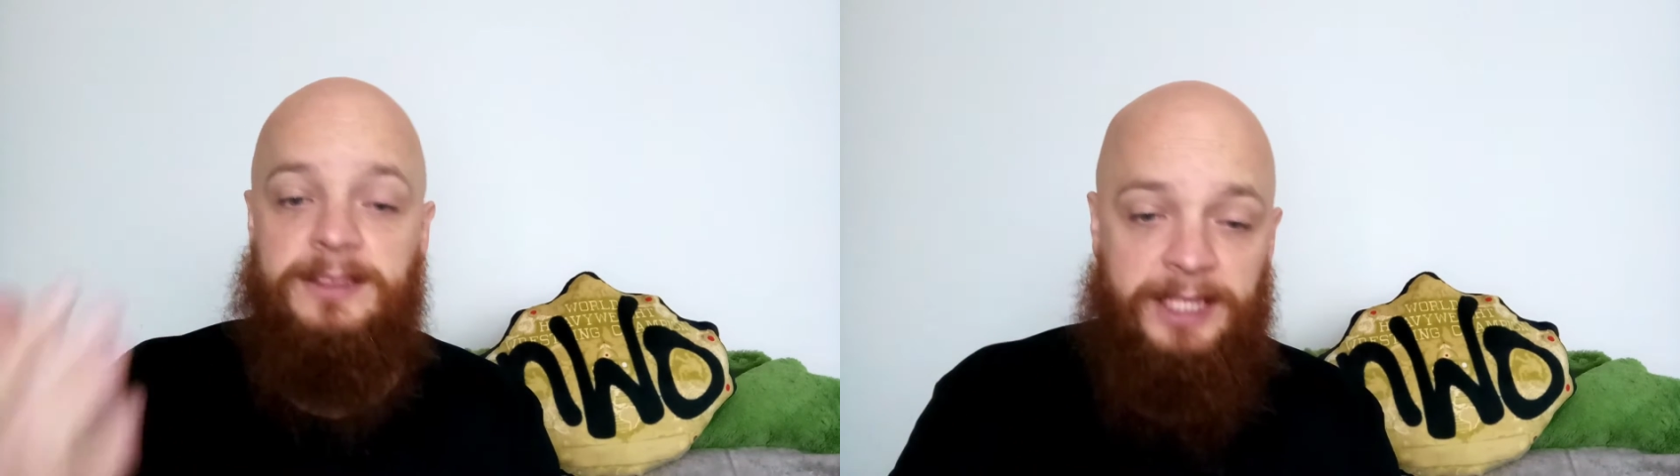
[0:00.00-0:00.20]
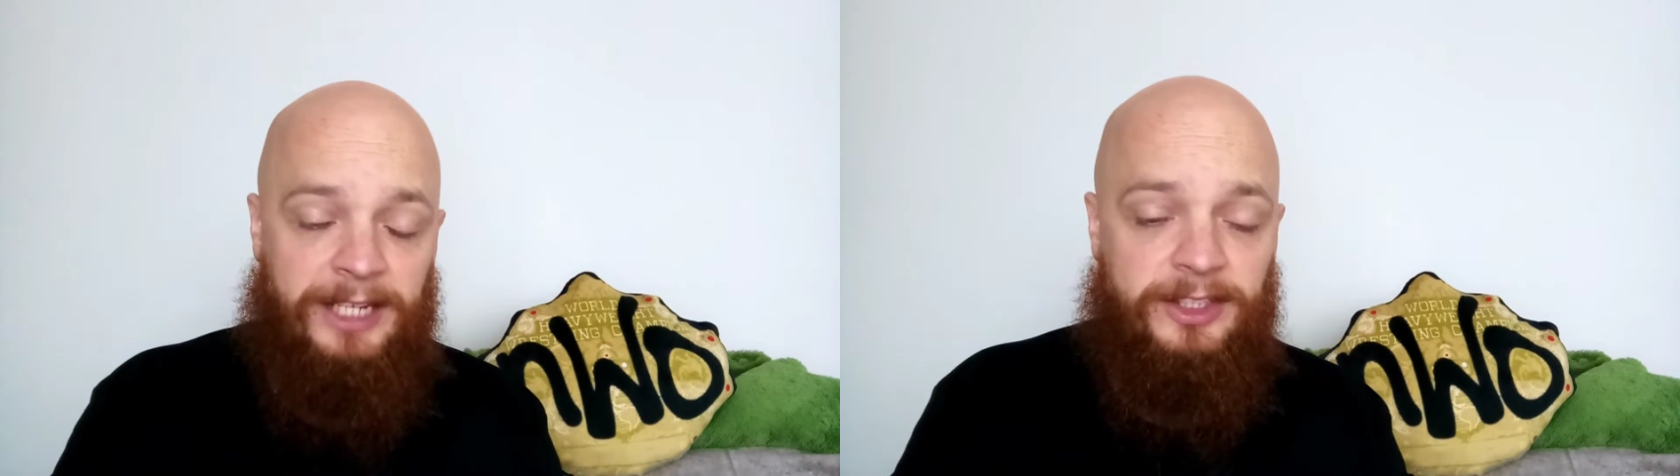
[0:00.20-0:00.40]

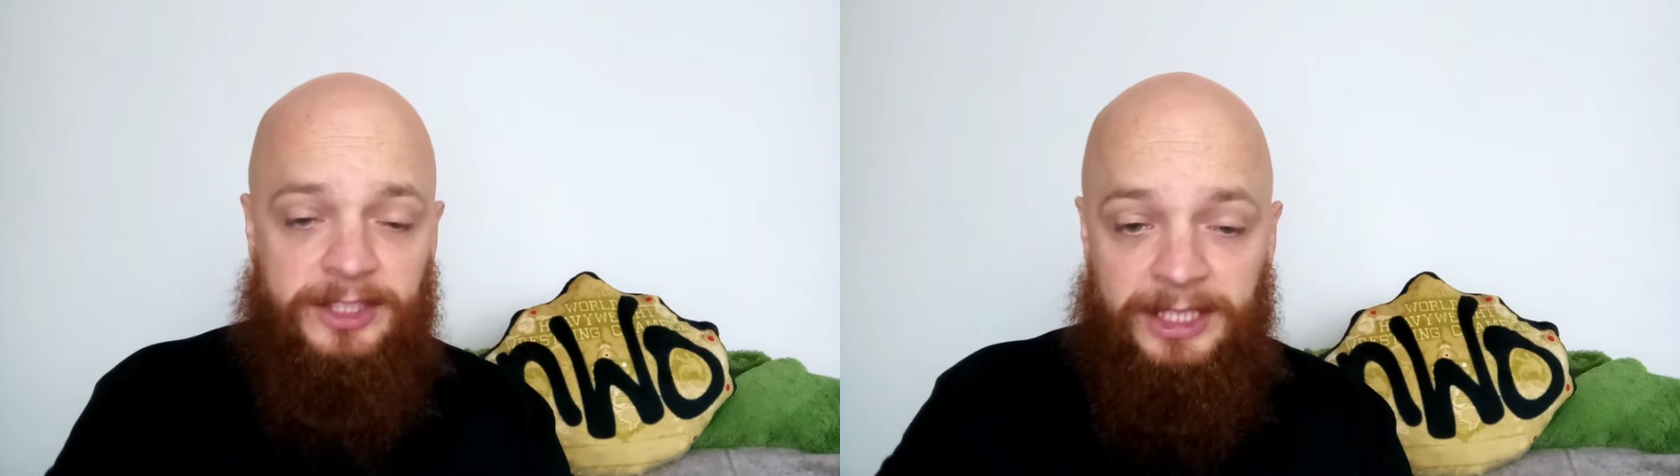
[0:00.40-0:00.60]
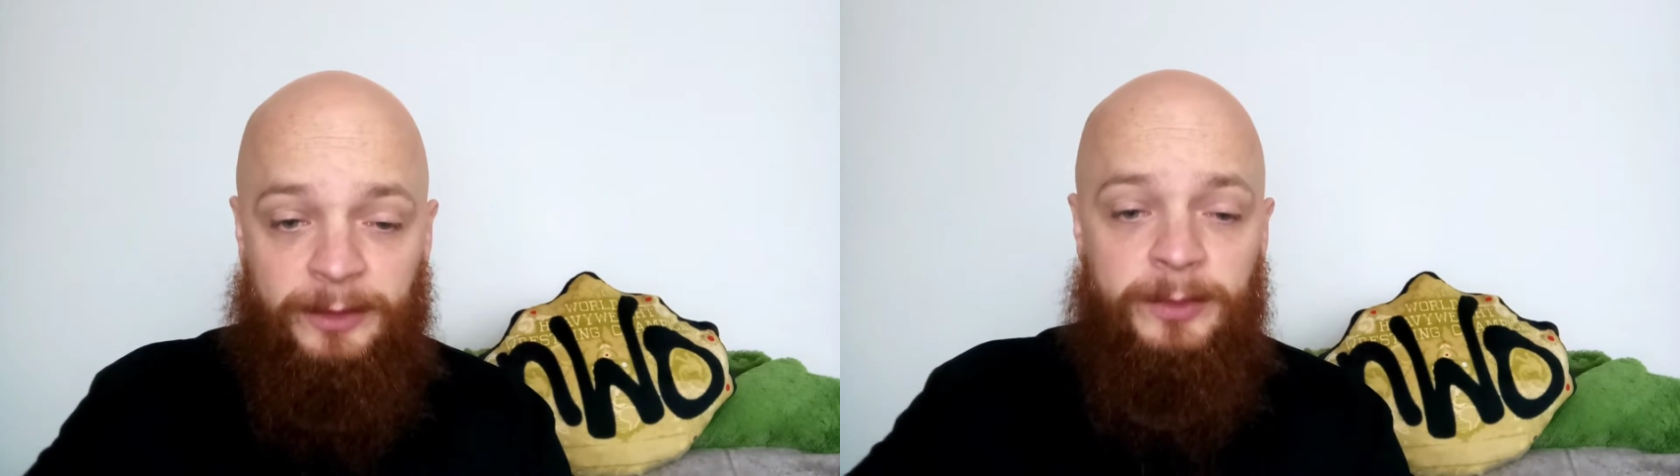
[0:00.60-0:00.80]
Tasha
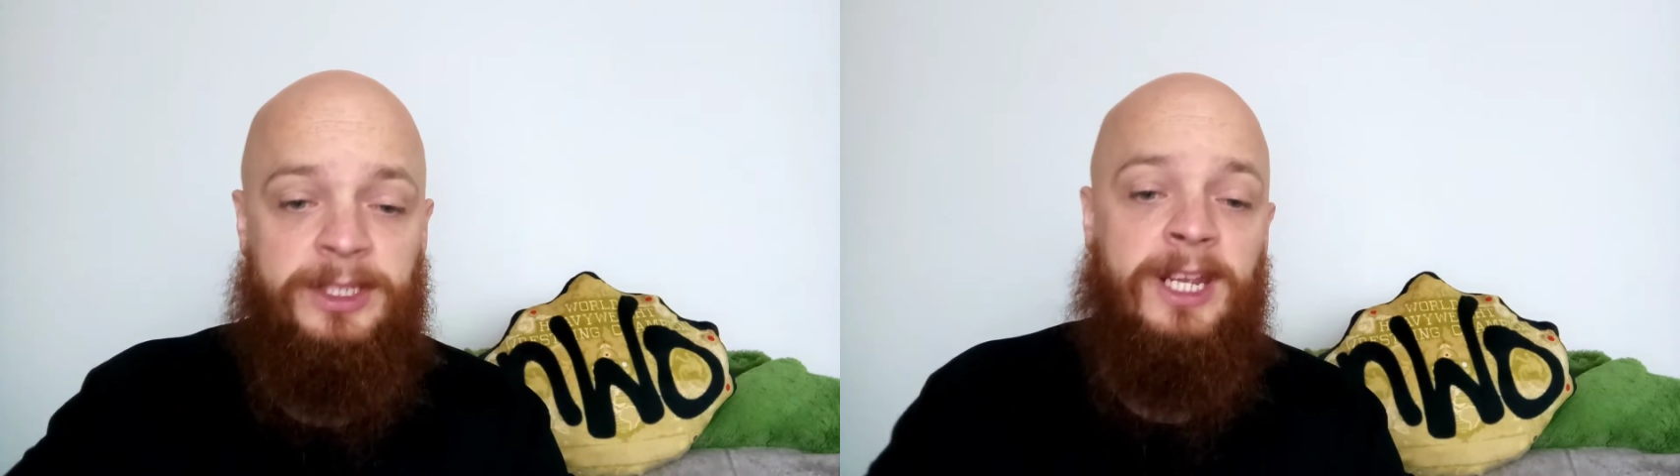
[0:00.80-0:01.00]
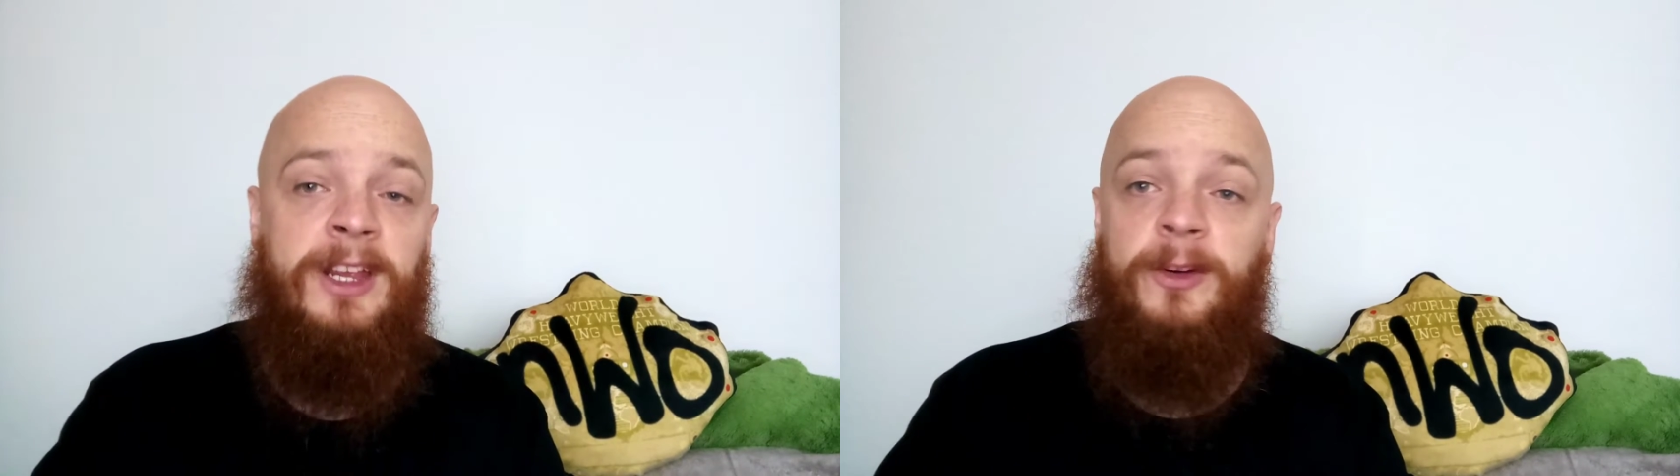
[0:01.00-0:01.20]

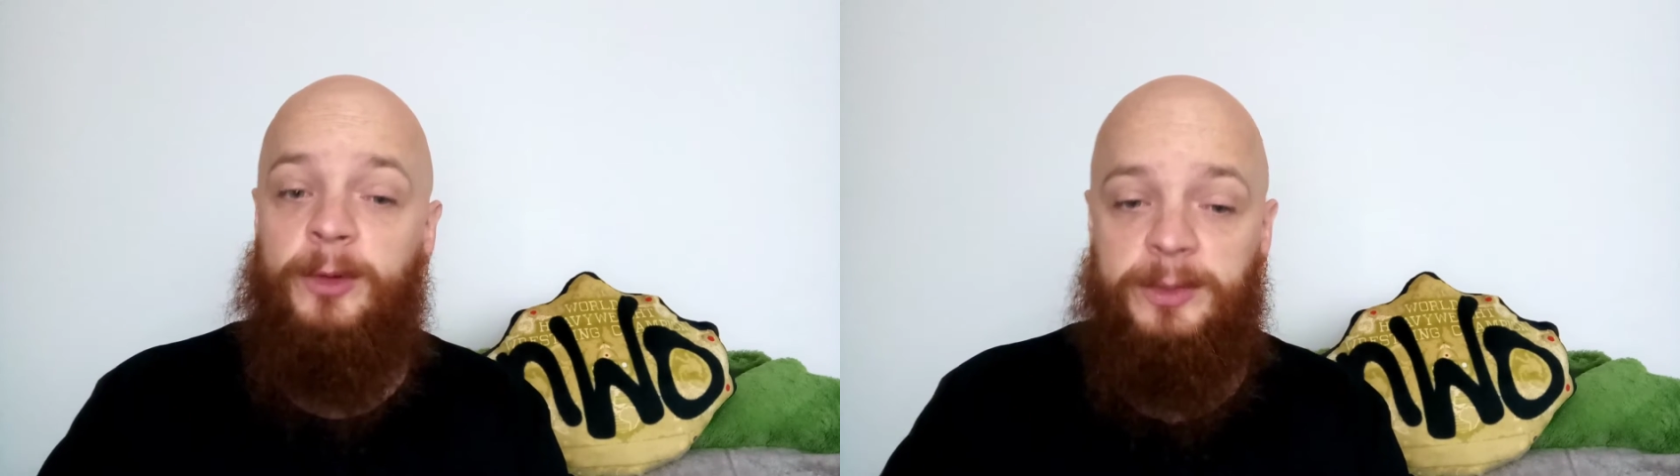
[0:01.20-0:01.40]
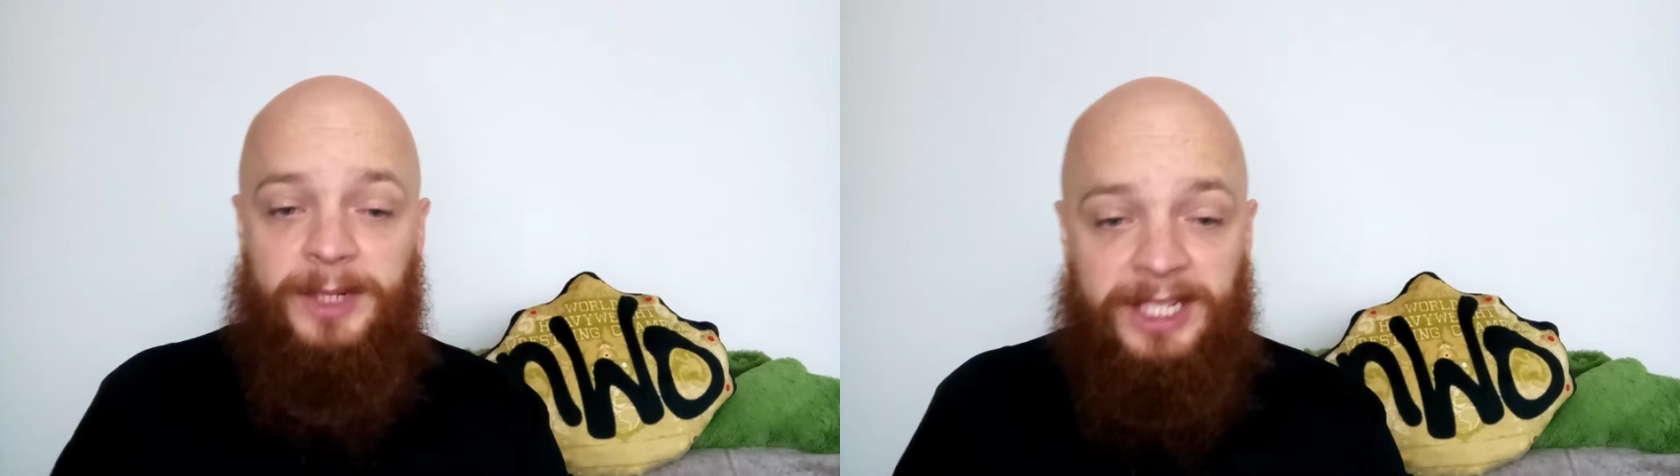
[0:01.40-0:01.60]
Steelz.
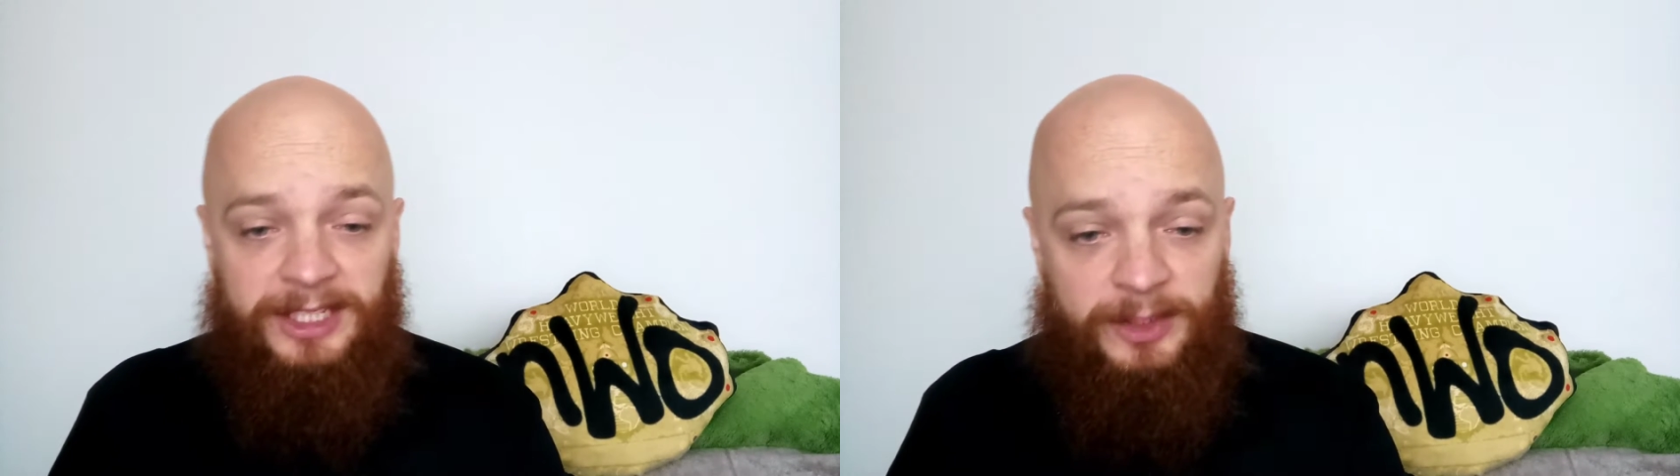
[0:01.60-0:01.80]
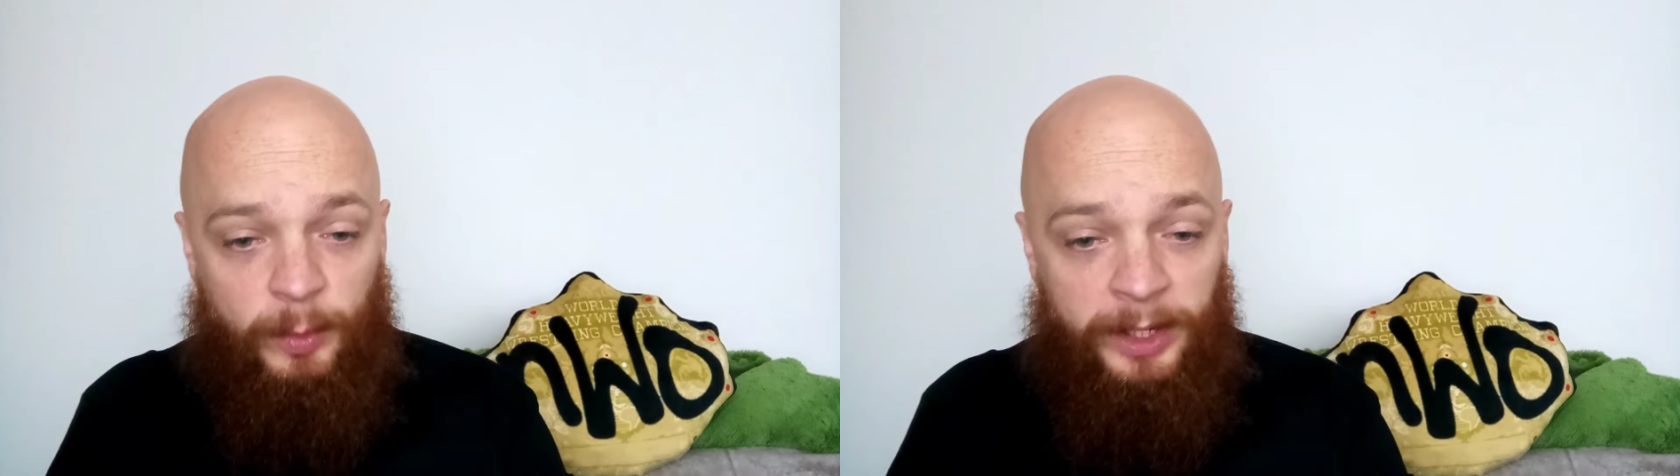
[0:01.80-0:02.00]
Rosemary
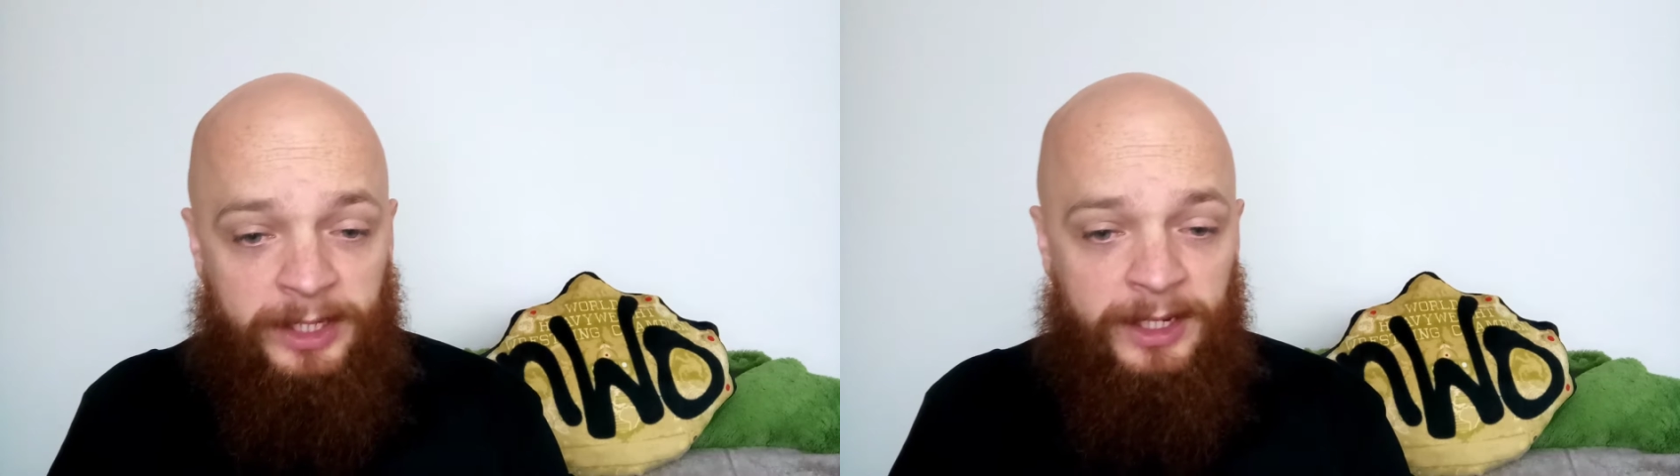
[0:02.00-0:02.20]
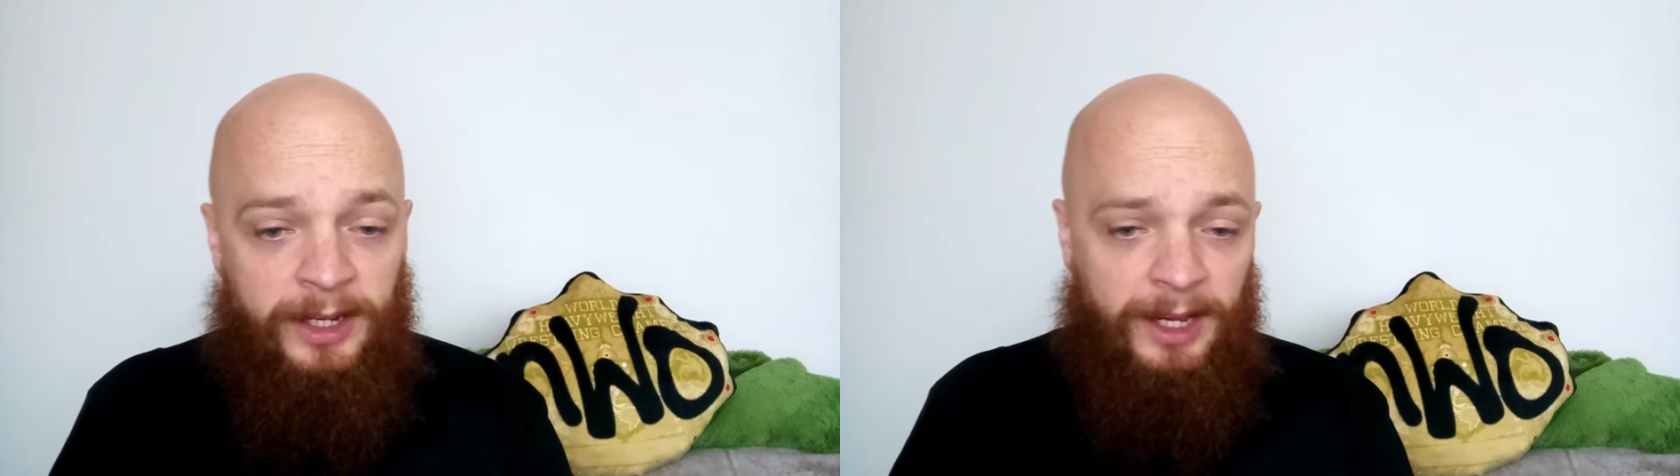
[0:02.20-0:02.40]
gets the
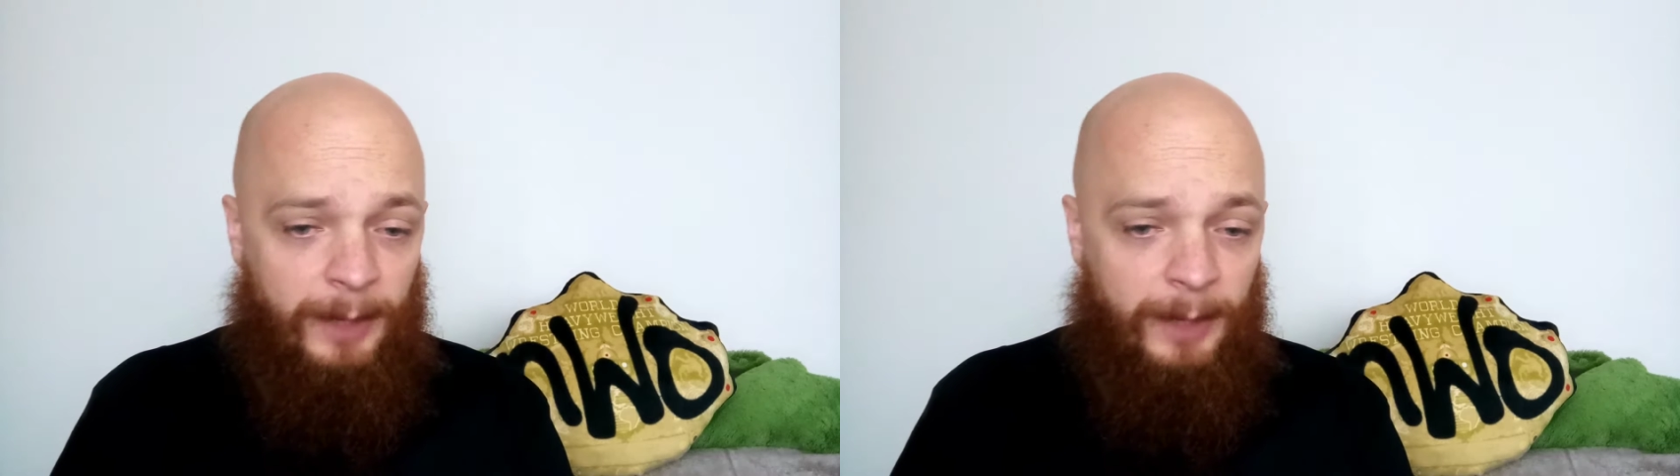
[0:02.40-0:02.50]
win.